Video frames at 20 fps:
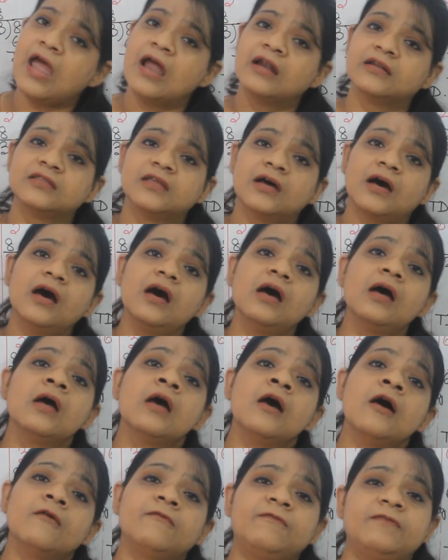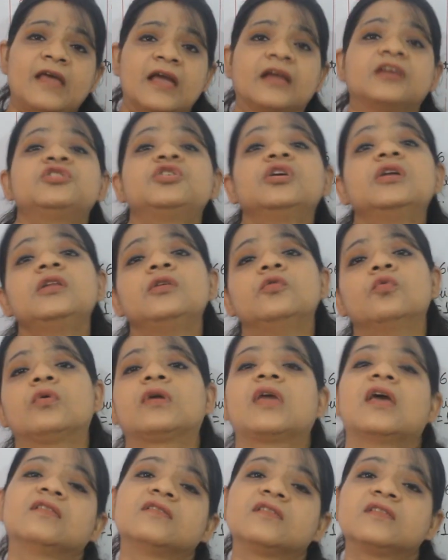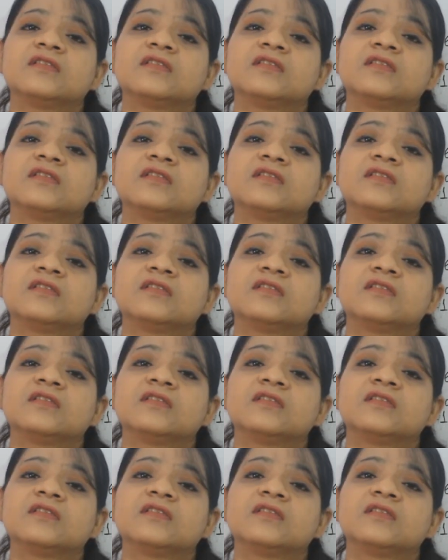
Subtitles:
at the fraction, you can